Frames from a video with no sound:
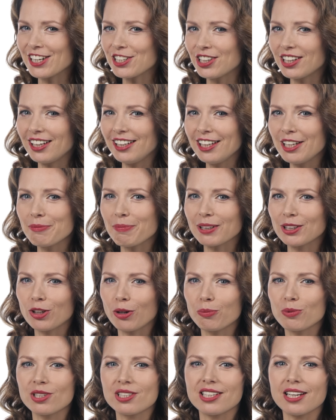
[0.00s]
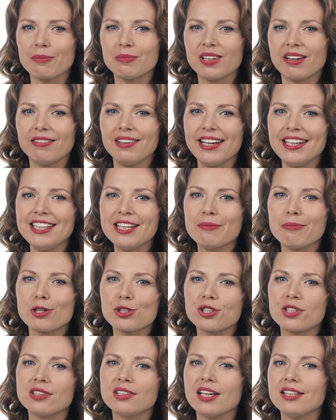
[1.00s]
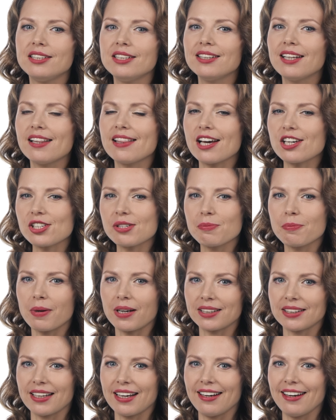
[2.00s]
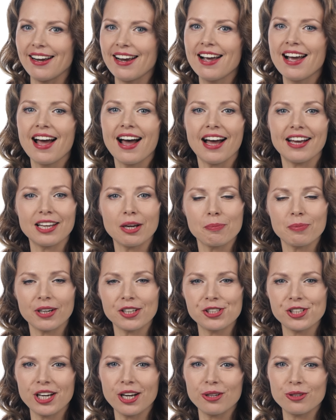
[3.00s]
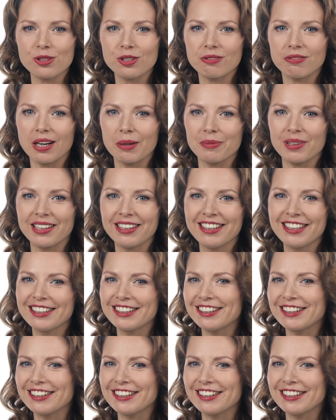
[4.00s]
The remaining details about the update can be found on our website. That's all for today.